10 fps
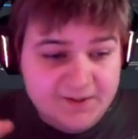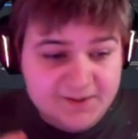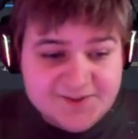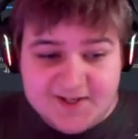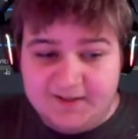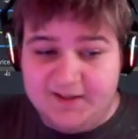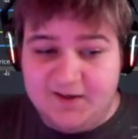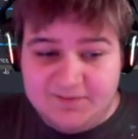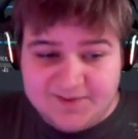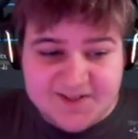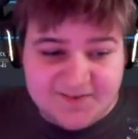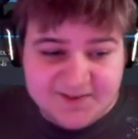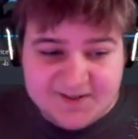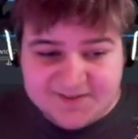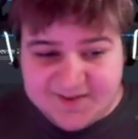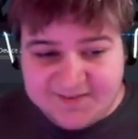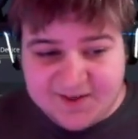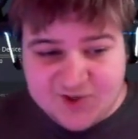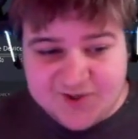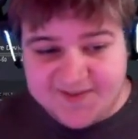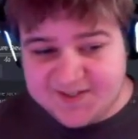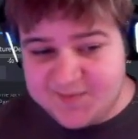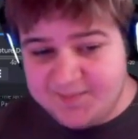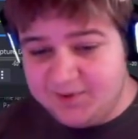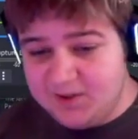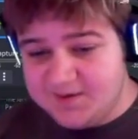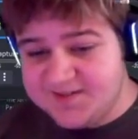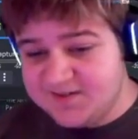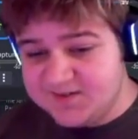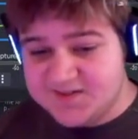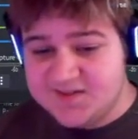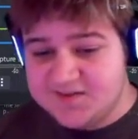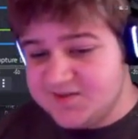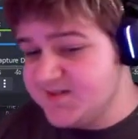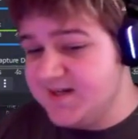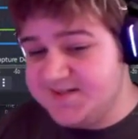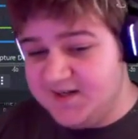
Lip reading: So I'm going to go for 7,500. That's a bit below it, so it's just nice and